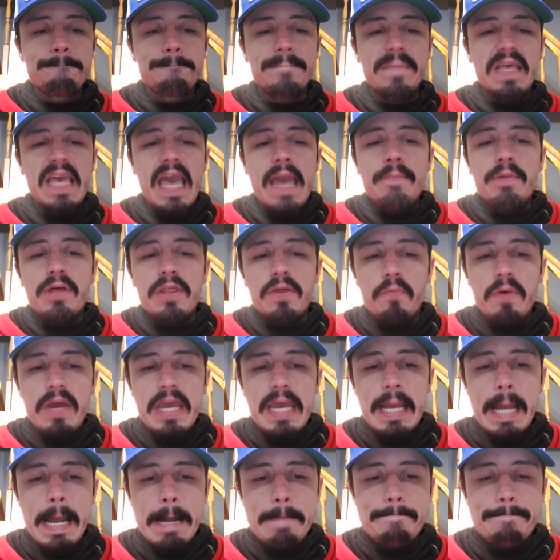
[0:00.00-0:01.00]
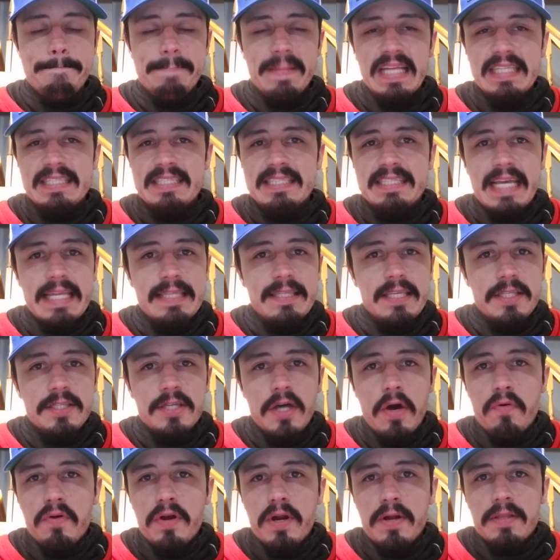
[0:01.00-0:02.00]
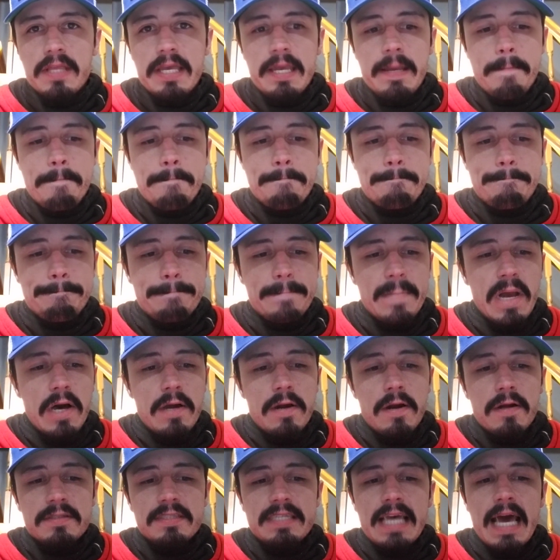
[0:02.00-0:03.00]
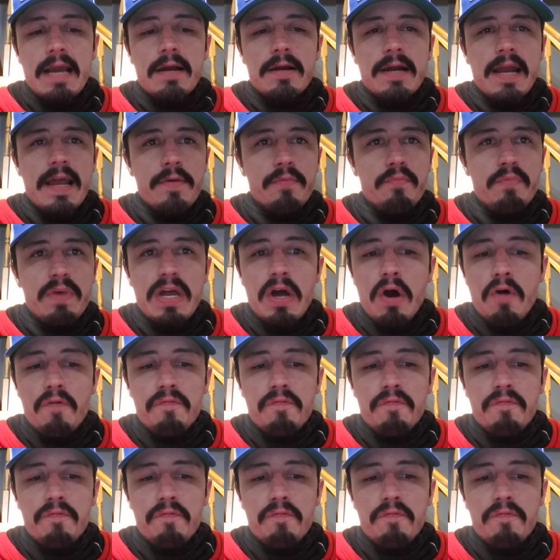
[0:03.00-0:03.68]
Game of the week, let's set the tone early on our Saturday. We go